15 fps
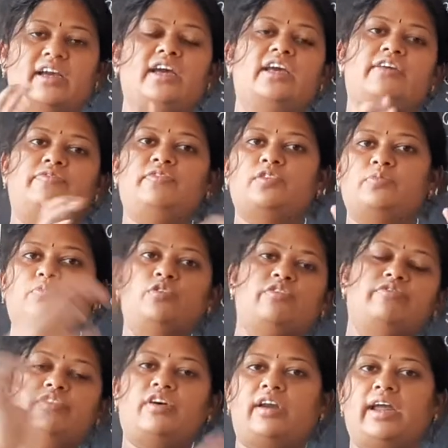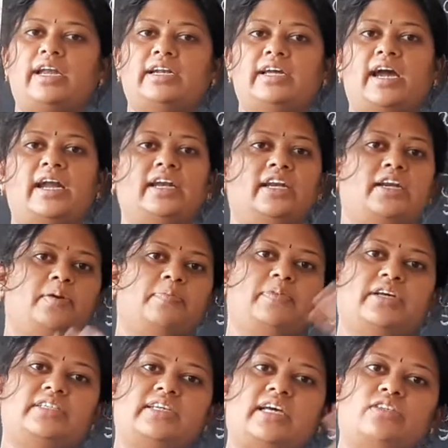If you move your right hand, it
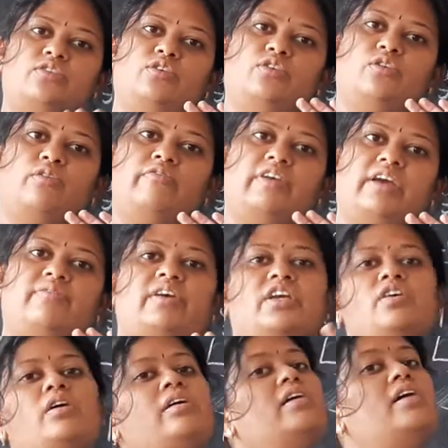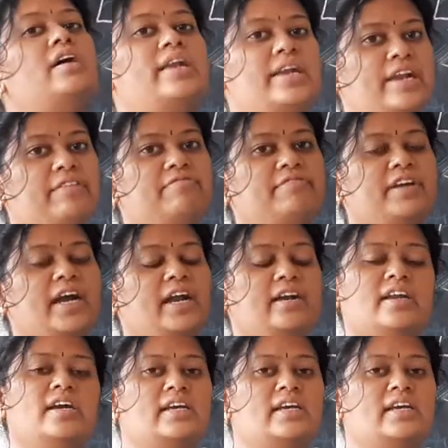appears as though you are waving your left hand.